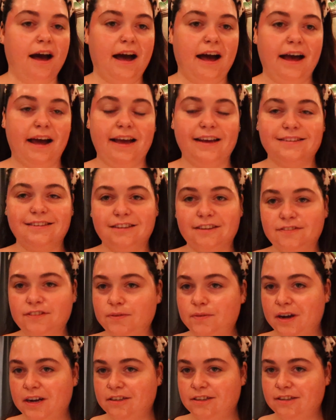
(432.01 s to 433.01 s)
I still have
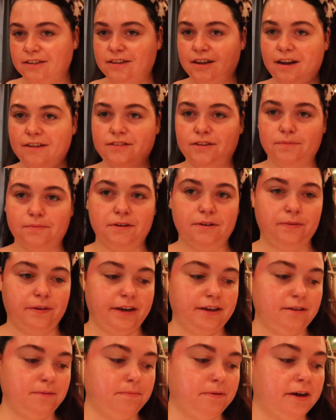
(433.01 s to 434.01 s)
to wash this off, so I'm gonna
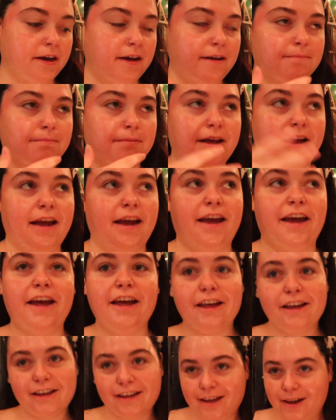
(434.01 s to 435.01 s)
wait to put my
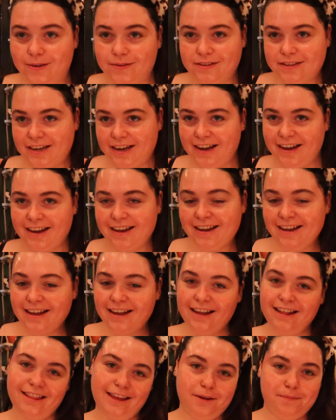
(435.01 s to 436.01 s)
cozy
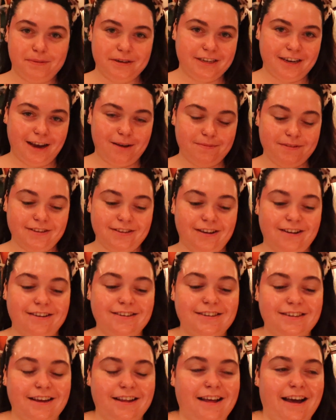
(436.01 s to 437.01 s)
like pajamas
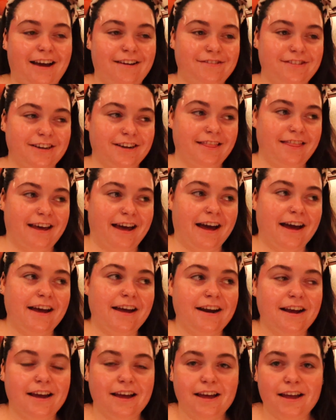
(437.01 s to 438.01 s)
on till after that.